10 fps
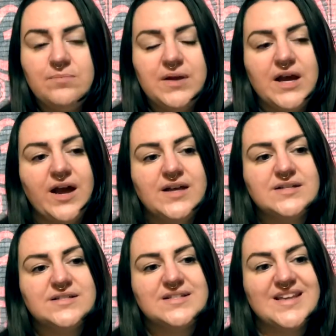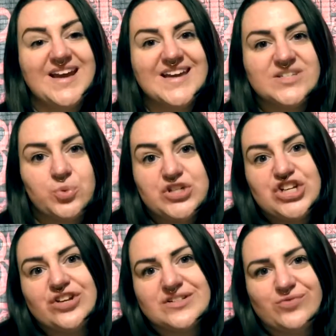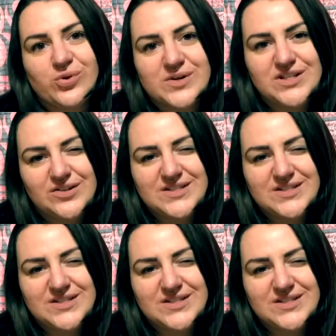because like it's what she looks forward to.